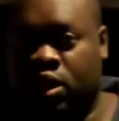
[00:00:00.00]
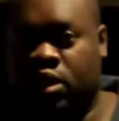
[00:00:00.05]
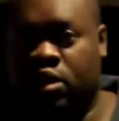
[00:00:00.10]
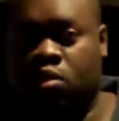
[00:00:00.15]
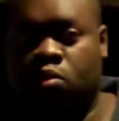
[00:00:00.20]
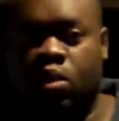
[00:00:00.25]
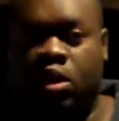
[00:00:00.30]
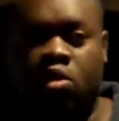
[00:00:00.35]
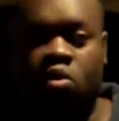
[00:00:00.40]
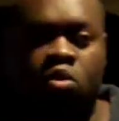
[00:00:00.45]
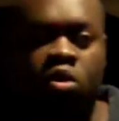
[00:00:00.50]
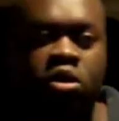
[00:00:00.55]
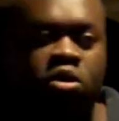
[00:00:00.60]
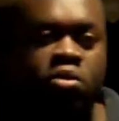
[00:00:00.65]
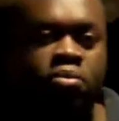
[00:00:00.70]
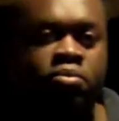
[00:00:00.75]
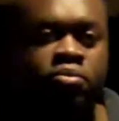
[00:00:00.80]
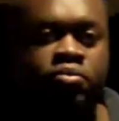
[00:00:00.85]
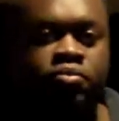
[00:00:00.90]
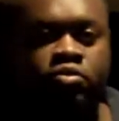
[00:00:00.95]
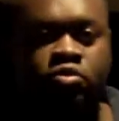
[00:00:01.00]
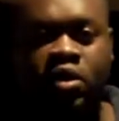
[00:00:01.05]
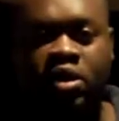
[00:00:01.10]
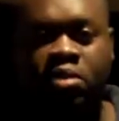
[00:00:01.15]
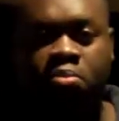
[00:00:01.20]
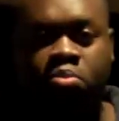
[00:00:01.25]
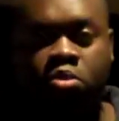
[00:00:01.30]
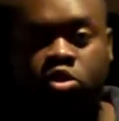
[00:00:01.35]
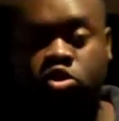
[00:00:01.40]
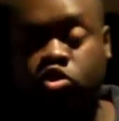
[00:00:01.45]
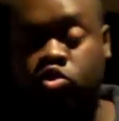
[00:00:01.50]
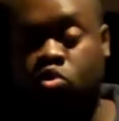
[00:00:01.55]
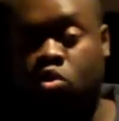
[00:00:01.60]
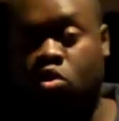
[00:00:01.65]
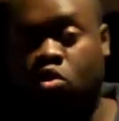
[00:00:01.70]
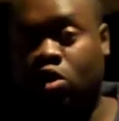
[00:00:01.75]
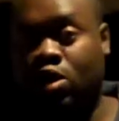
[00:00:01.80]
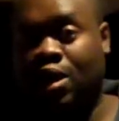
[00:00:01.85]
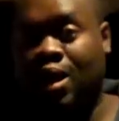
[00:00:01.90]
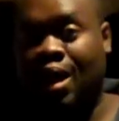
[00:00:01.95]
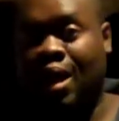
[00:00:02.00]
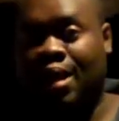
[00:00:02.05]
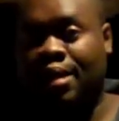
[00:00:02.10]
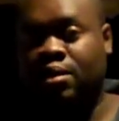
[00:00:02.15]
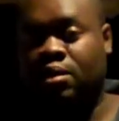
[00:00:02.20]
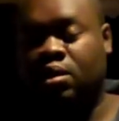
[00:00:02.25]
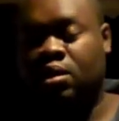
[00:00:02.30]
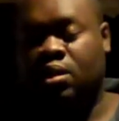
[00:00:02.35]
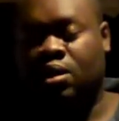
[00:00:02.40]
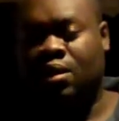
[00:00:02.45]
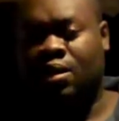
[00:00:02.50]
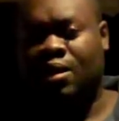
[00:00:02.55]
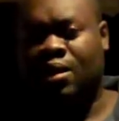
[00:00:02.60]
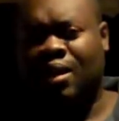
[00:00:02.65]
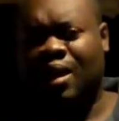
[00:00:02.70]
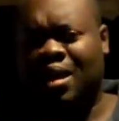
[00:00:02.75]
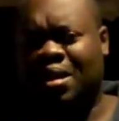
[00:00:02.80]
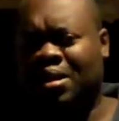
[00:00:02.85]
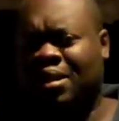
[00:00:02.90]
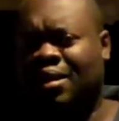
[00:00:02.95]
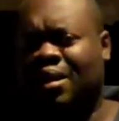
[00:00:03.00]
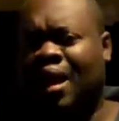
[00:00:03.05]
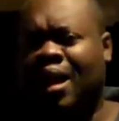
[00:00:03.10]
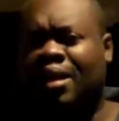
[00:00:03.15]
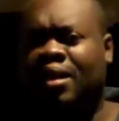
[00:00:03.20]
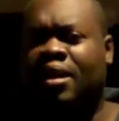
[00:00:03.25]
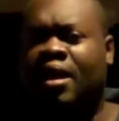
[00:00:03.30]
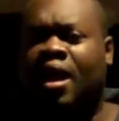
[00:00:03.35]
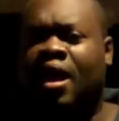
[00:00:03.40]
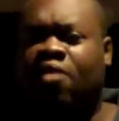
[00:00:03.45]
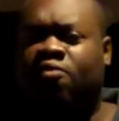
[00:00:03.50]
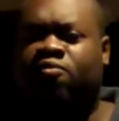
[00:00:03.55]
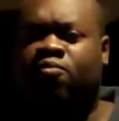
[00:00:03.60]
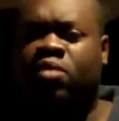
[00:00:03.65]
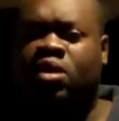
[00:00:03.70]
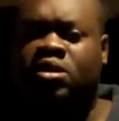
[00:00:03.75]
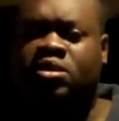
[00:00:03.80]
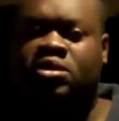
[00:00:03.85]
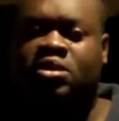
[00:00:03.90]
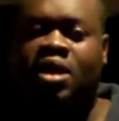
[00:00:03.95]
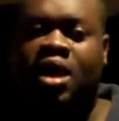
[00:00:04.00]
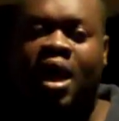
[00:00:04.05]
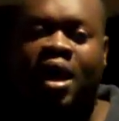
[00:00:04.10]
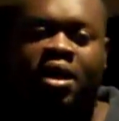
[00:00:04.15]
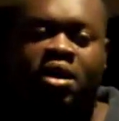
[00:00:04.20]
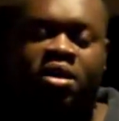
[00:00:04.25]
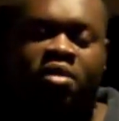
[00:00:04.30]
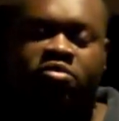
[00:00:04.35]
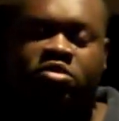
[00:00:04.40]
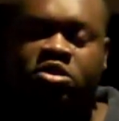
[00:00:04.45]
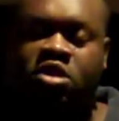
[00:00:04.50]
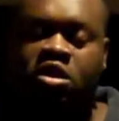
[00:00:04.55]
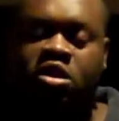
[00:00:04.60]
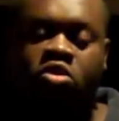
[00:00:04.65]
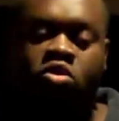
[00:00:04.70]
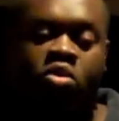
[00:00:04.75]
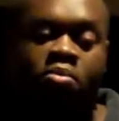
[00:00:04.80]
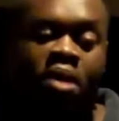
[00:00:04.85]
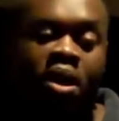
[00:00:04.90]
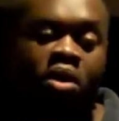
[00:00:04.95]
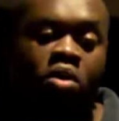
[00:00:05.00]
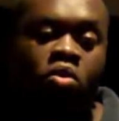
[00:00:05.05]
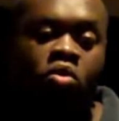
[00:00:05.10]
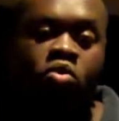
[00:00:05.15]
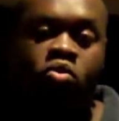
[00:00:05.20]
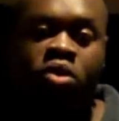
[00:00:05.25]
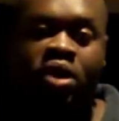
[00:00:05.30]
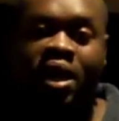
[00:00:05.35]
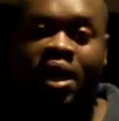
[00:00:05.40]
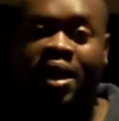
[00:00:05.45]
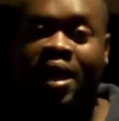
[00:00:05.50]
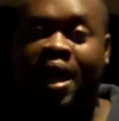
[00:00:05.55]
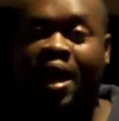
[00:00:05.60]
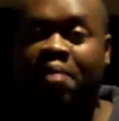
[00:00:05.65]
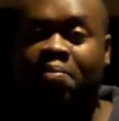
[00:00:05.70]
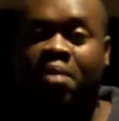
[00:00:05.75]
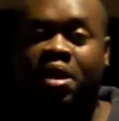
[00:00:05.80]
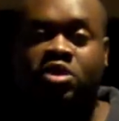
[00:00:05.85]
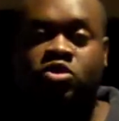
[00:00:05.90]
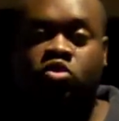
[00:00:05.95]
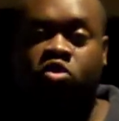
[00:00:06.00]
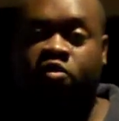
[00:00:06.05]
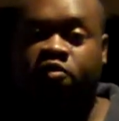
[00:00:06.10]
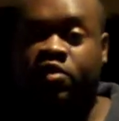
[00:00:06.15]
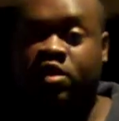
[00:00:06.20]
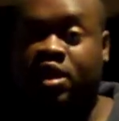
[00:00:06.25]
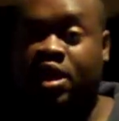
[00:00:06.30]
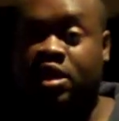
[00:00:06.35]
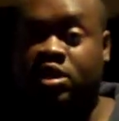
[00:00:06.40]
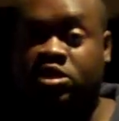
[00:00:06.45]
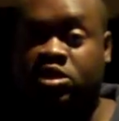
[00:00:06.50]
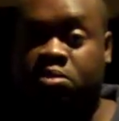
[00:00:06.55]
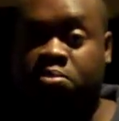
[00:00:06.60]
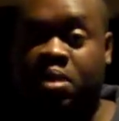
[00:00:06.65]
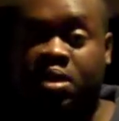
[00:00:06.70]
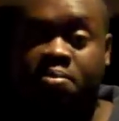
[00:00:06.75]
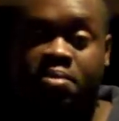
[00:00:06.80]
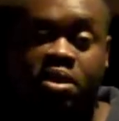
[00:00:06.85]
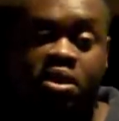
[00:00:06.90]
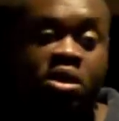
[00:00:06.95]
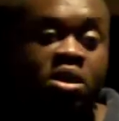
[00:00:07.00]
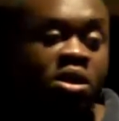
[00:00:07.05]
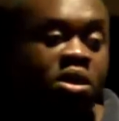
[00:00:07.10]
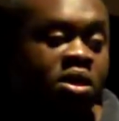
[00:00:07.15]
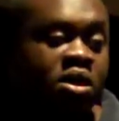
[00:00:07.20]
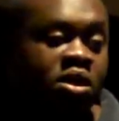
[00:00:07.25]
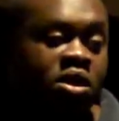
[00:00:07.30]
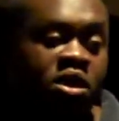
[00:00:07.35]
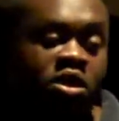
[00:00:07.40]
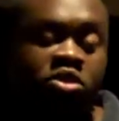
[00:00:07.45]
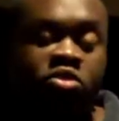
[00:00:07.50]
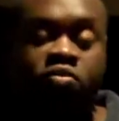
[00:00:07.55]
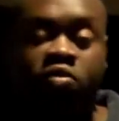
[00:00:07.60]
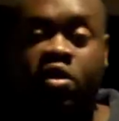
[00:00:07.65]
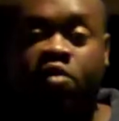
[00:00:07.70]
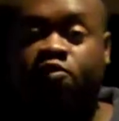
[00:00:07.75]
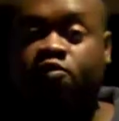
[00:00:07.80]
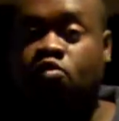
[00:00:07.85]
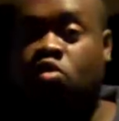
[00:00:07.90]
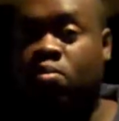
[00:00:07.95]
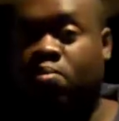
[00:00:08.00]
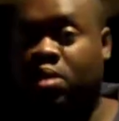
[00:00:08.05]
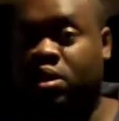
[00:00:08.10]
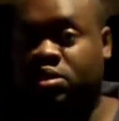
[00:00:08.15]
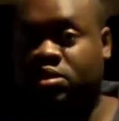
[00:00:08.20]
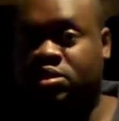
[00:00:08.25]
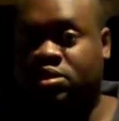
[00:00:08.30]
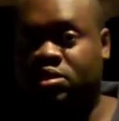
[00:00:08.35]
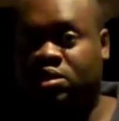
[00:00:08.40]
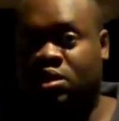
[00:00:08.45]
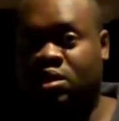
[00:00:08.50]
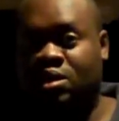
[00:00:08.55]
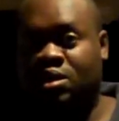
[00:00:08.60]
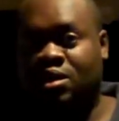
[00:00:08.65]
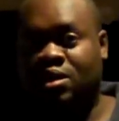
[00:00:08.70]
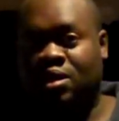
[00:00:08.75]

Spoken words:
or anywhere, ordered them through any bookstore online. And in 9.5 months, I could have studied on my own and had my certification maybe in 3 or 4 months